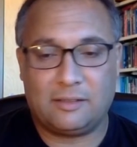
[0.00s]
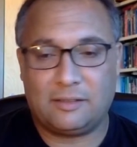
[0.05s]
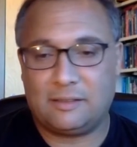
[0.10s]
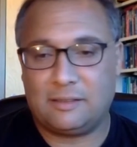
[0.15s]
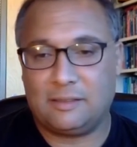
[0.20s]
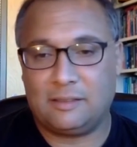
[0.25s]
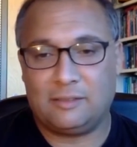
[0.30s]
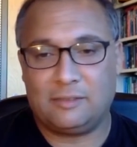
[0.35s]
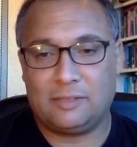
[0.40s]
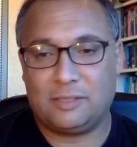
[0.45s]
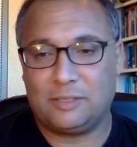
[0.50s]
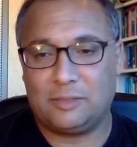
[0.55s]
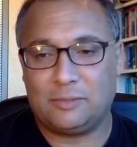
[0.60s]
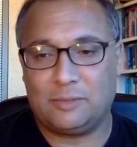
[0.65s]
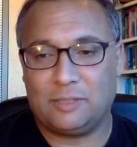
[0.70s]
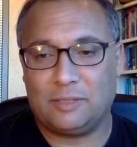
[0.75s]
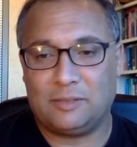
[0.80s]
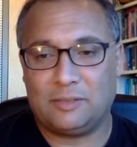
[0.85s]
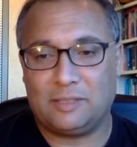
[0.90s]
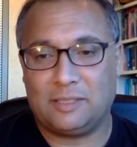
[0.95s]
of science fiction
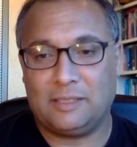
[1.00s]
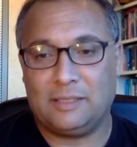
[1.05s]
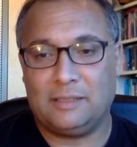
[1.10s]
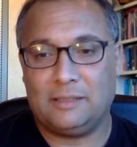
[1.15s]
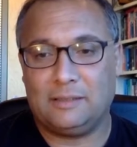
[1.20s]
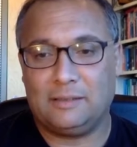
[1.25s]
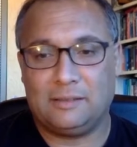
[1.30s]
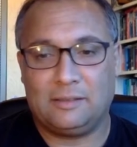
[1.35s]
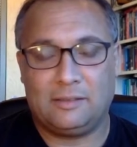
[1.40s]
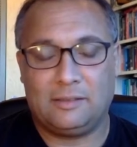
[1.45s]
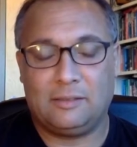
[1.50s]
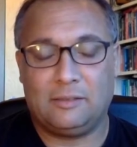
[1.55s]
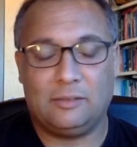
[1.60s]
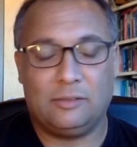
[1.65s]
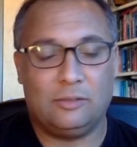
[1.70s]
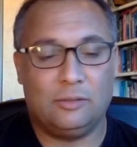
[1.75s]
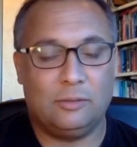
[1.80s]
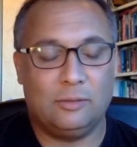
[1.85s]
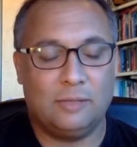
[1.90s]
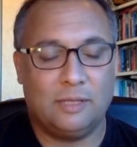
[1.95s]
when I was a kid. I still
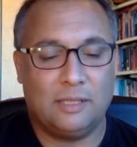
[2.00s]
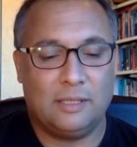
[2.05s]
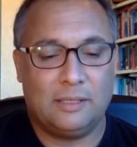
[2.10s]
do.